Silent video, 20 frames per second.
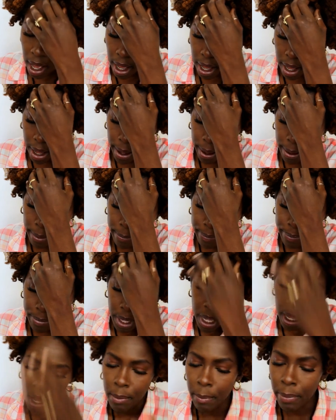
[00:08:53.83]

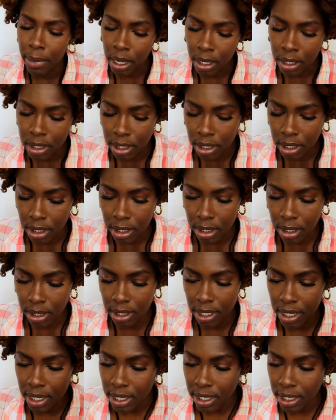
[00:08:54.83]
But
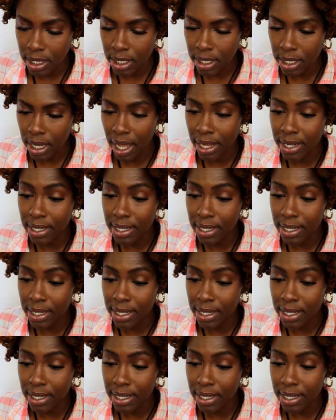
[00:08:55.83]
this